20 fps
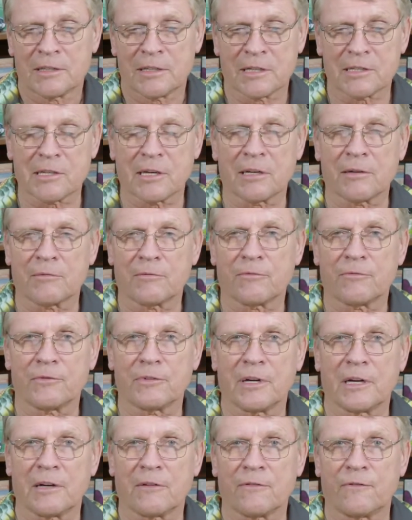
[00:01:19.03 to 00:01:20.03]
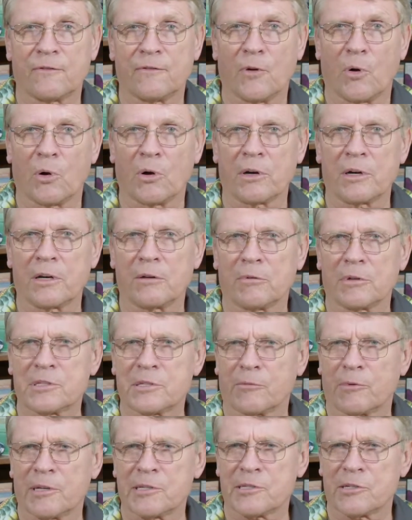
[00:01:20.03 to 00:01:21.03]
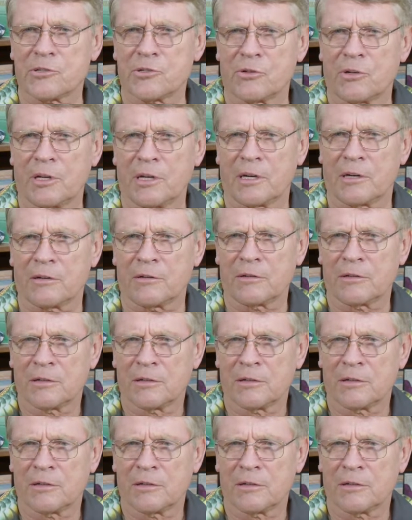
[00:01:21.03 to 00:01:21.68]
It's a Ford. What is it, Judy?